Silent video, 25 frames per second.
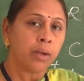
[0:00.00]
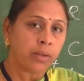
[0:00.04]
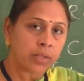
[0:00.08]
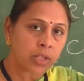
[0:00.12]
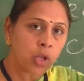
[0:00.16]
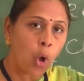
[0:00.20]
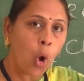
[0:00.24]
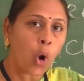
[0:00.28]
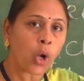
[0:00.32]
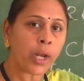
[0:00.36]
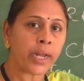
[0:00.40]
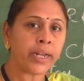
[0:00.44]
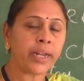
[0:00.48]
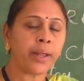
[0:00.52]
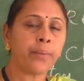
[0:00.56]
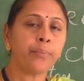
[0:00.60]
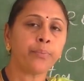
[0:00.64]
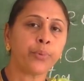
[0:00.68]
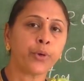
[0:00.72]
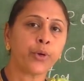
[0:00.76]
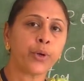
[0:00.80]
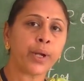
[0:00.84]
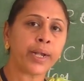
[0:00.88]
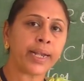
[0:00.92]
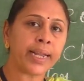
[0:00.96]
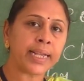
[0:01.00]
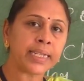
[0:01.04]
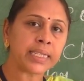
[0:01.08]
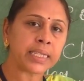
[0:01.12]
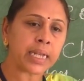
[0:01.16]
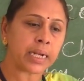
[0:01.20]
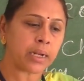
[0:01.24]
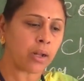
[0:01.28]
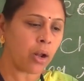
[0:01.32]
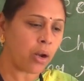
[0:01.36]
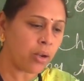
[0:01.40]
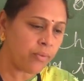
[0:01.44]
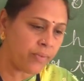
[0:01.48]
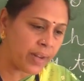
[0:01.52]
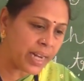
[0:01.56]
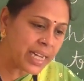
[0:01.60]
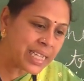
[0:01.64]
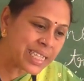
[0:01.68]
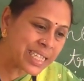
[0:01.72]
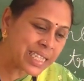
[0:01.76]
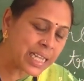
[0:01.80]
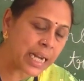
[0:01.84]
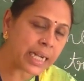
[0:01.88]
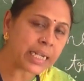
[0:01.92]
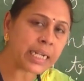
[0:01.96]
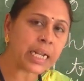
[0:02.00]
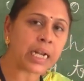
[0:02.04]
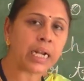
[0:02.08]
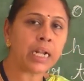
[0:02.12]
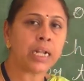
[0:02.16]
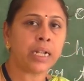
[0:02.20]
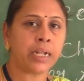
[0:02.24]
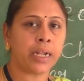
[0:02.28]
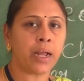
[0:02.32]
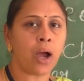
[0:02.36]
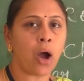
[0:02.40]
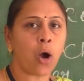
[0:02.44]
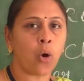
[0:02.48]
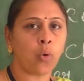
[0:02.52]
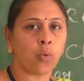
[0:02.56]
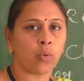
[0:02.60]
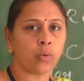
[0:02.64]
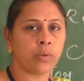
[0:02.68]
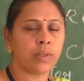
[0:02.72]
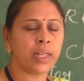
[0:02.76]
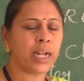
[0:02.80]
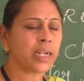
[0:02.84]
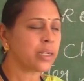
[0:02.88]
solid impurities and all will settle down.